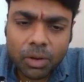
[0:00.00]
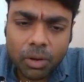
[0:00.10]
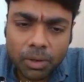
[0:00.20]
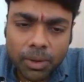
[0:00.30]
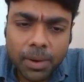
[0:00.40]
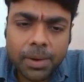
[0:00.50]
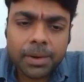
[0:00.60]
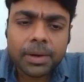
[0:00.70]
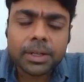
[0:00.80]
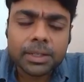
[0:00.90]
or
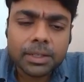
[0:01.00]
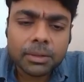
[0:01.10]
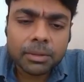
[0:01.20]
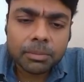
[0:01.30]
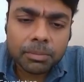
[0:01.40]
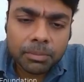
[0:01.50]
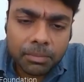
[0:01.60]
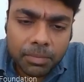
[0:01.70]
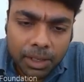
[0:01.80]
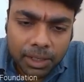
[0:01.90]
the
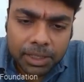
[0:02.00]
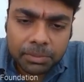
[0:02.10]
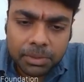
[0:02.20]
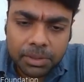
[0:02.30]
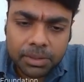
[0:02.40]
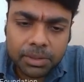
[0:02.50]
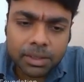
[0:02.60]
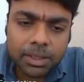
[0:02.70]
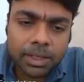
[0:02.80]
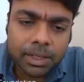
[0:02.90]
arrangement
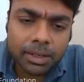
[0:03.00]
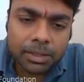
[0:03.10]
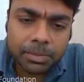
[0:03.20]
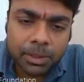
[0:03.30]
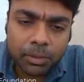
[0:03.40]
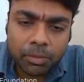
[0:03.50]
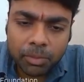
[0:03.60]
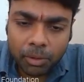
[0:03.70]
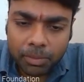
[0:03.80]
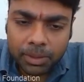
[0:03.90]
in respect of a
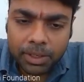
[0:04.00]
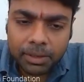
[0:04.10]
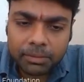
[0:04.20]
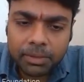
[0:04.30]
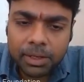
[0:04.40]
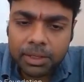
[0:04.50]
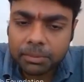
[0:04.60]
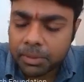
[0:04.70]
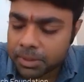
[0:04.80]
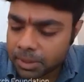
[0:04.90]
property where the
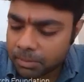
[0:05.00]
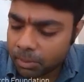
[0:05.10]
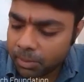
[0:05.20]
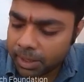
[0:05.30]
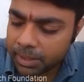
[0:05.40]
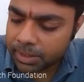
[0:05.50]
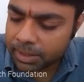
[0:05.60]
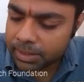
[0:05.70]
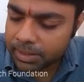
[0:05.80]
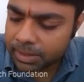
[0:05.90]
person providing the
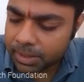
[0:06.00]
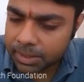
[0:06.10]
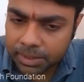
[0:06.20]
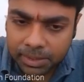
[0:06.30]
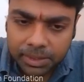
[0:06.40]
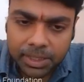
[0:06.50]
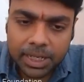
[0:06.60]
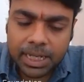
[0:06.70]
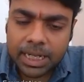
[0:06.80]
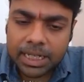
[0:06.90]
consideration
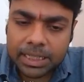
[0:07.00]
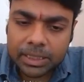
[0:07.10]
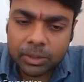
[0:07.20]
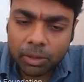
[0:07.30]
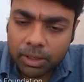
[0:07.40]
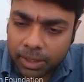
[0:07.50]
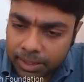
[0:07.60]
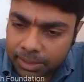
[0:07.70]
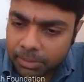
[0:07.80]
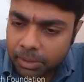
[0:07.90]
is not
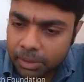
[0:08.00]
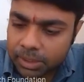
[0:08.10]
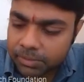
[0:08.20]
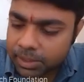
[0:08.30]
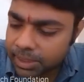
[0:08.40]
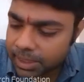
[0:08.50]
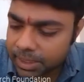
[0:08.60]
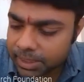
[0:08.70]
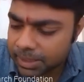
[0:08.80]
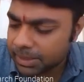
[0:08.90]
traceable or is
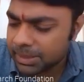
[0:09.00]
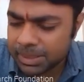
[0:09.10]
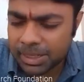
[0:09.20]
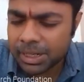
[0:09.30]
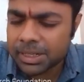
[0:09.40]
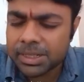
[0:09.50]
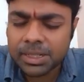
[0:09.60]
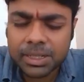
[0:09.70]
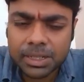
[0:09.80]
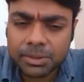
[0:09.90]
fictitious.
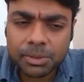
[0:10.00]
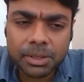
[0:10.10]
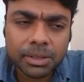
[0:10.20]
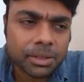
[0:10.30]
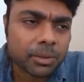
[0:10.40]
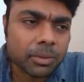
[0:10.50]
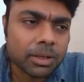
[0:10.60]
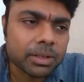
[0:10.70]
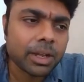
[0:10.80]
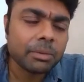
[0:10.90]
Classic case, you can look
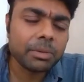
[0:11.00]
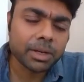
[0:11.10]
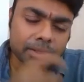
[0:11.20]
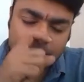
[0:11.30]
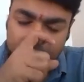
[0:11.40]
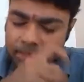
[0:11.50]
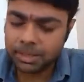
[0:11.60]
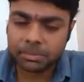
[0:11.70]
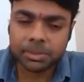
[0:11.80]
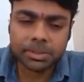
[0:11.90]
at dime a dozen
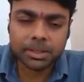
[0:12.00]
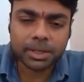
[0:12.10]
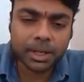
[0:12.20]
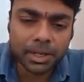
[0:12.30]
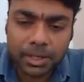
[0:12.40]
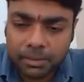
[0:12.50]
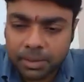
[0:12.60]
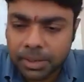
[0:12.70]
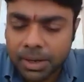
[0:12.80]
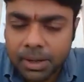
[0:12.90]
examples in reality
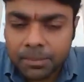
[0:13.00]
where